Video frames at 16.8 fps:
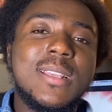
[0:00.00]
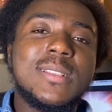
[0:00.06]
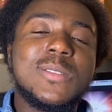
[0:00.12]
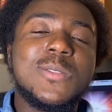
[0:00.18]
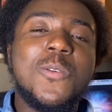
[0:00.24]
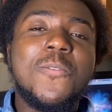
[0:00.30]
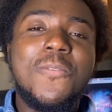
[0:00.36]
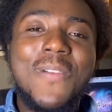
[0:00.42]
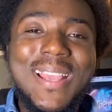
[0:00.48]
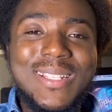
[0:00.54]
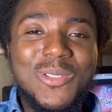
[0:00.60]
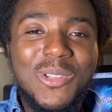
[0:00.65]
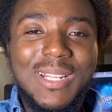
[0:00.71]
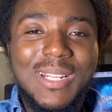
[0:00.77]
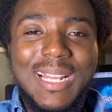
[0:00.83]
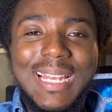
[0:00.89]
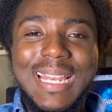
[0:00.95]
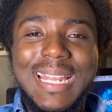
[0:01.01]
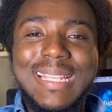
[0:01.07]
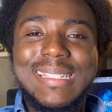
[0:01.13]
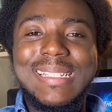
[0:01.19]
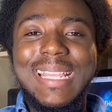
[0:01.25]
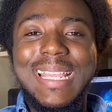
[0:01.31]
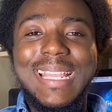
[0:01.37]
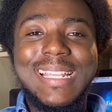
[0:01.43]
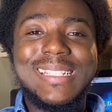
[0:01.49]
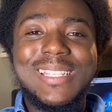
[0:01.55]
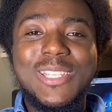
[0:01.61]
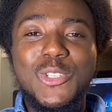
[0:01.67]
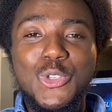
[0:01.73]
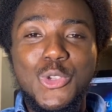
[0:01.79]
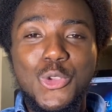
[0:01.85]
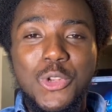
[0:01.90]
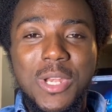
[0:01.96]
So first on the list is
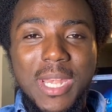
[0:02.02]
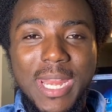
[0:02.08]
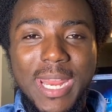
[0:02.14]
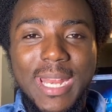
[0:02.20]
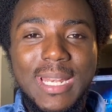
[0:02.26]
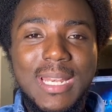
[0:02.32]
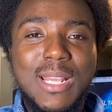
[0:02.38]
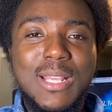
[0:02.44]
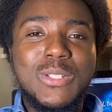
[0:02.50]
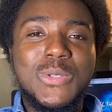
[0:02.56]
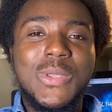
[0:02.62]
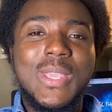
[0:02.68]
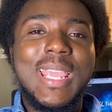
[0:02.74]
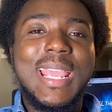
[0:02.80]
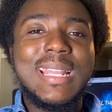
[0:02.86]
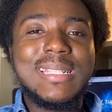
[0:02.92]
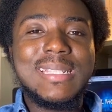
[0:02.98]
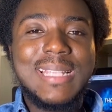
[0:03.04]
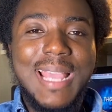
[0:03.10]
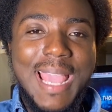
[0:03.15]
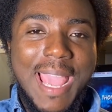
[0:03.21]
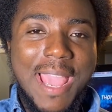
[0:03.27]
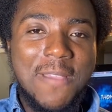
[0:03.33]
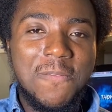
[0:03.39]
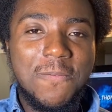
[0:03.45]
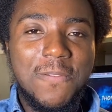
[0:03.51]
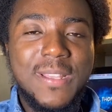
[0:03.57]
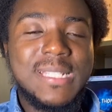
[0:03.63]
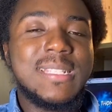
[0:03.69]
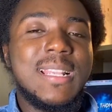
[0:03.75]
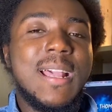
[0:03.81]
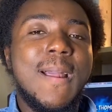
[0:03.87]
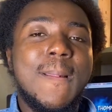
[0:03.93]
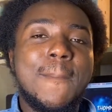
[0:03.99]
you need to get a visa.